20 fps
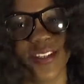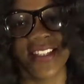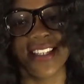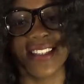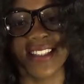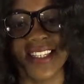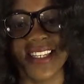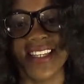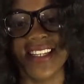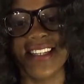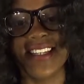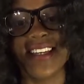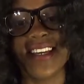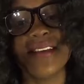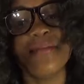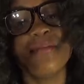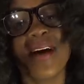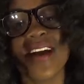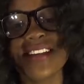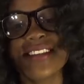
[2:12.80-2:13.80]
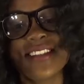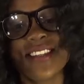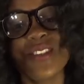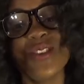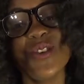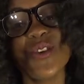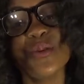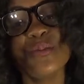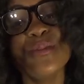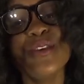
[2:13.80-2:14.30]
was a lead in my
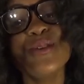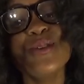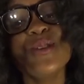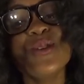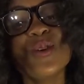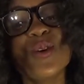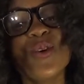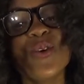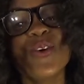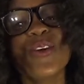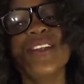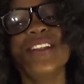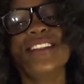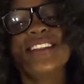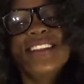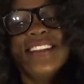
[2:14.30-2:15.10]
senior musical.